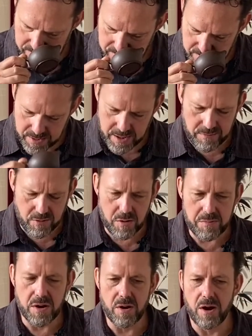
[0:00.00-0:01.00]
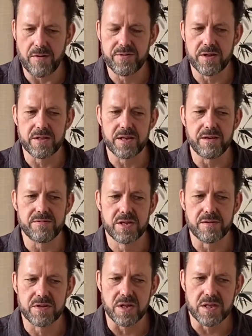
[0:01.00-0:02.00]
The aroma off the leaves
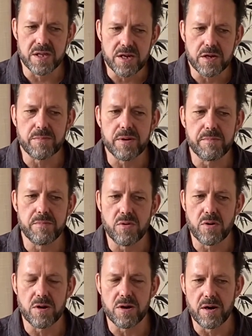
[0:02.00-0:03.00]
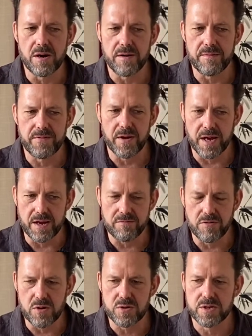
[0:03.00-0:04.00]
gives a little bit more of a
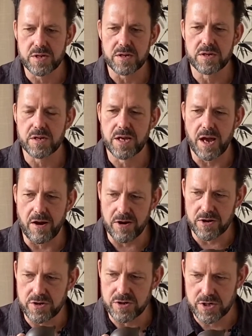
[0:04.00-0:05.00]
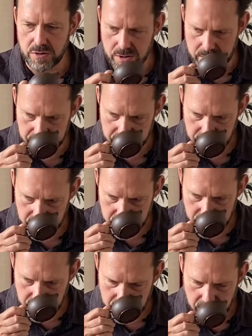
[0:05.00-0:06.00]
roasted character to it,
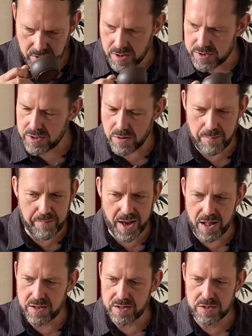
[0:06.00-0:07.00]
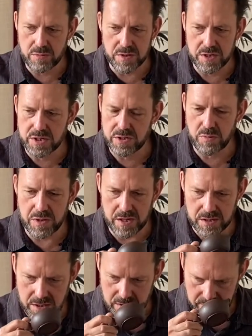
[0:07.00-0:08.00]
but also balanced with
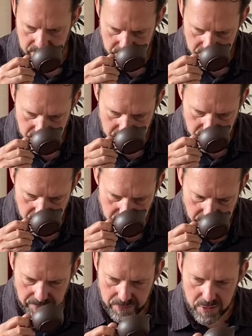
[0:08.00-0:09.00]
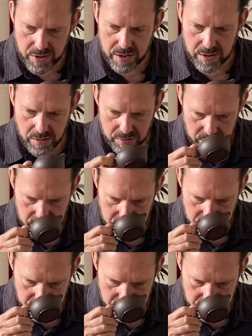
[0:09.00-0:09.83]
sweet, fruity notes.